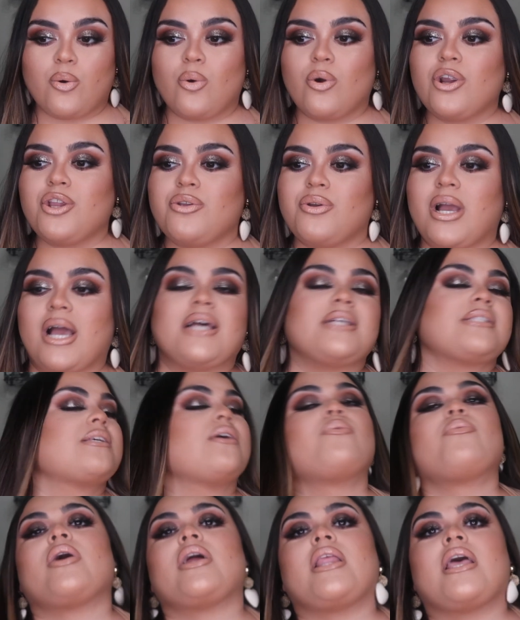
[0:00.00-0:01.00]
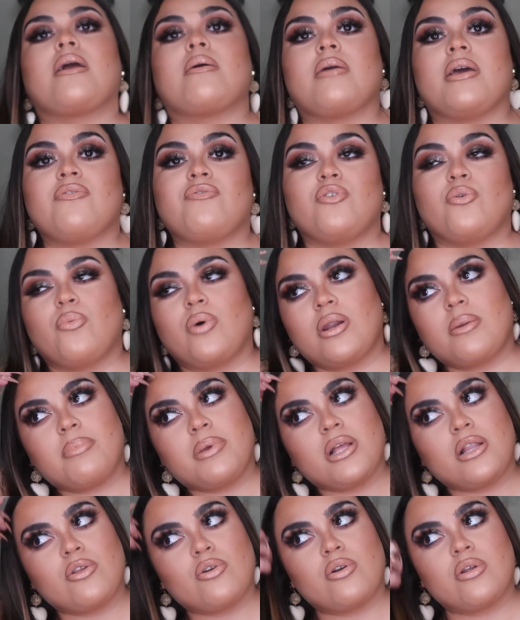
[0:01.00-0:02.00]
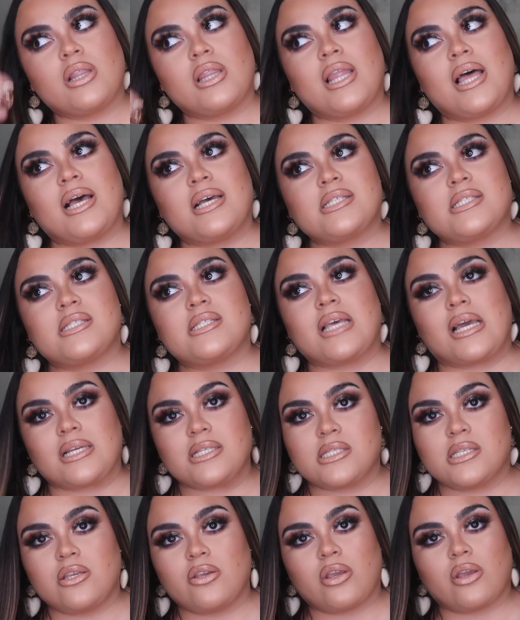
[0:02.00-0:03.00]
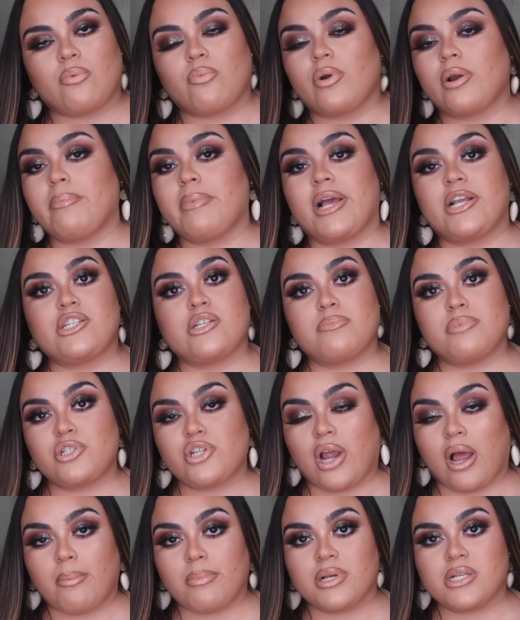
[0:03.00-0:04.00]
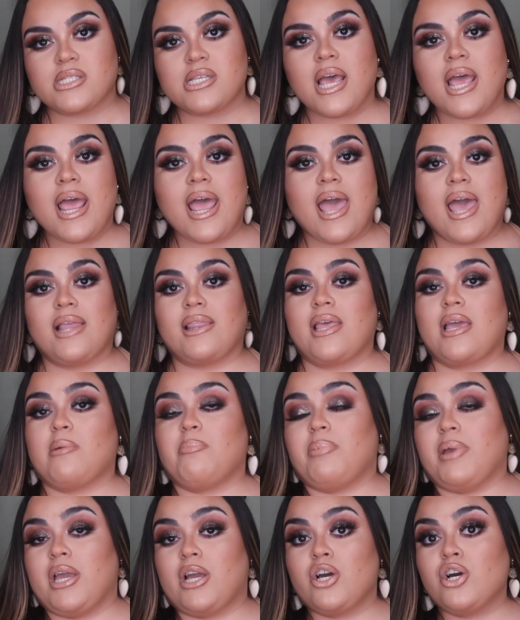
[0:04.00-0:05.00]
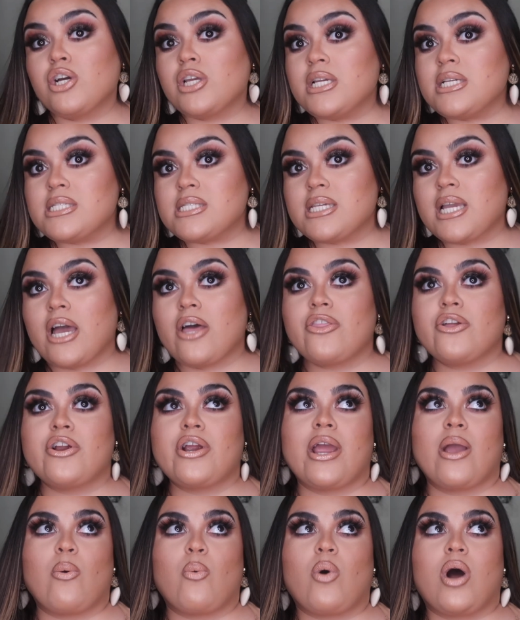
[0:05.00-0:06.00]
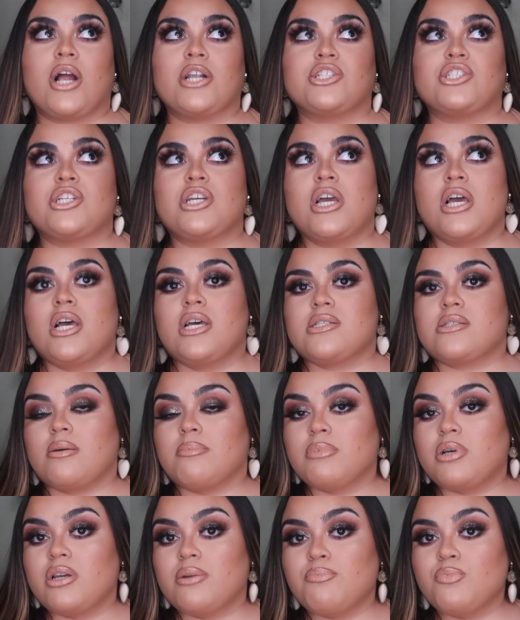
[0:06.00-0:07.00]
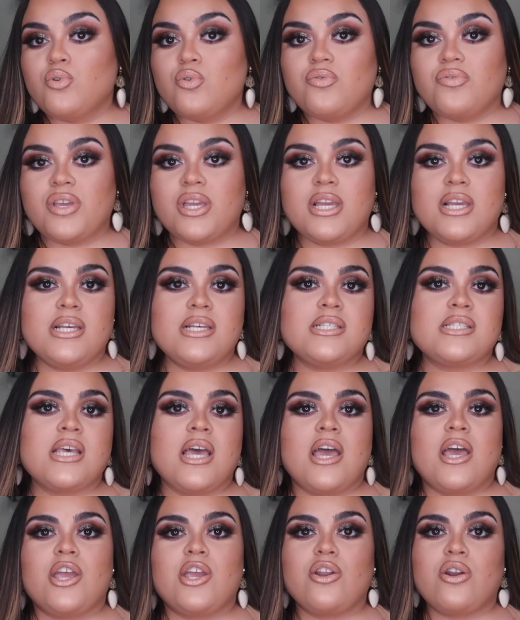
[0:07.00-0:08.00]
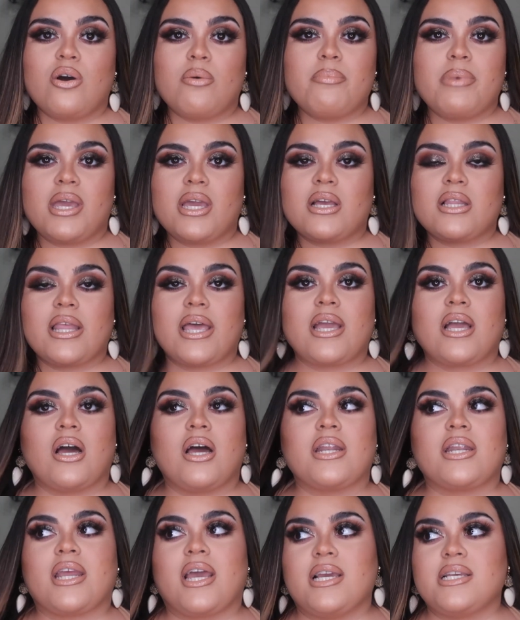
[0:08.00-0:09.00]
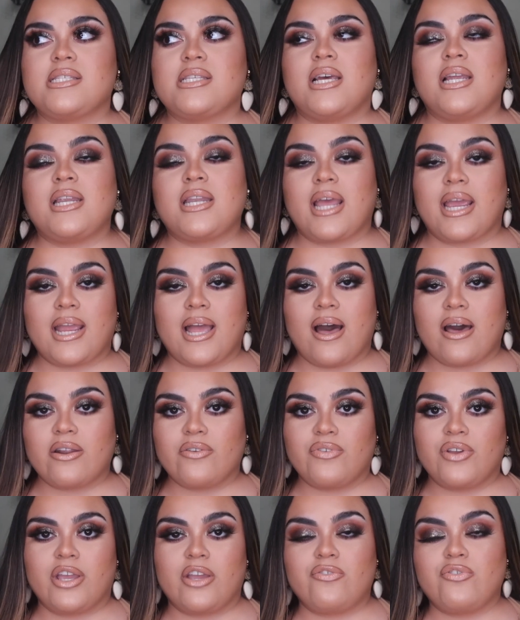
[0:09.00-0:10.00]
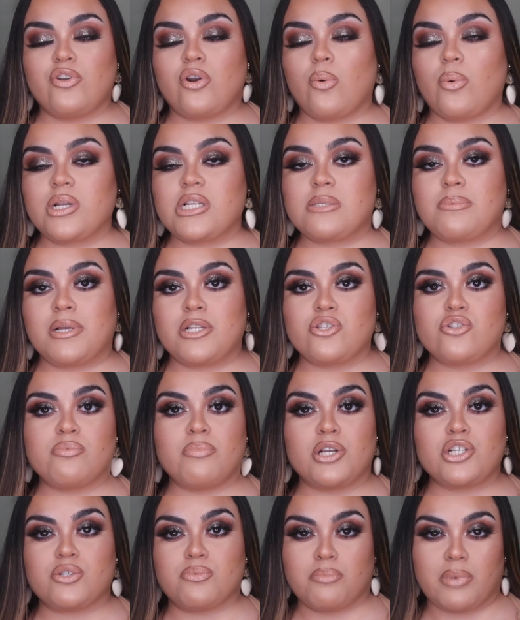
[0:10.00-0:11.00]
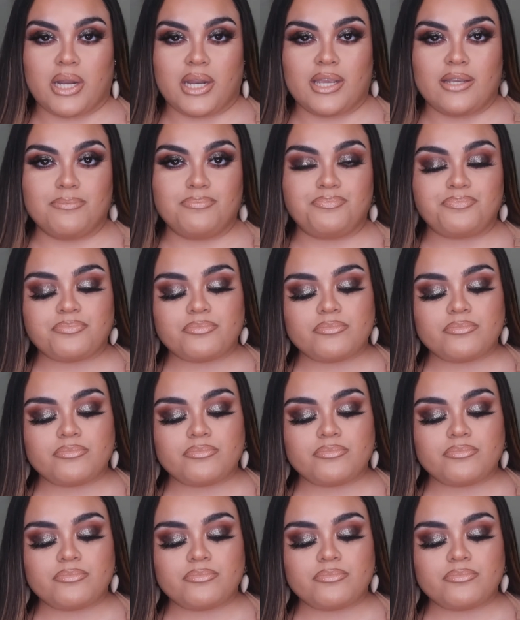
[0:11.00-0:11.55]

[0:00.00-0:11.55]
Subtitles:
Or you guys can wear, like, if you want to be a little less sexy, you can wear matching pajamas and like bake cookies together and watch some good movies. You know, make like a nice night out of it if you don't want to spend too much money.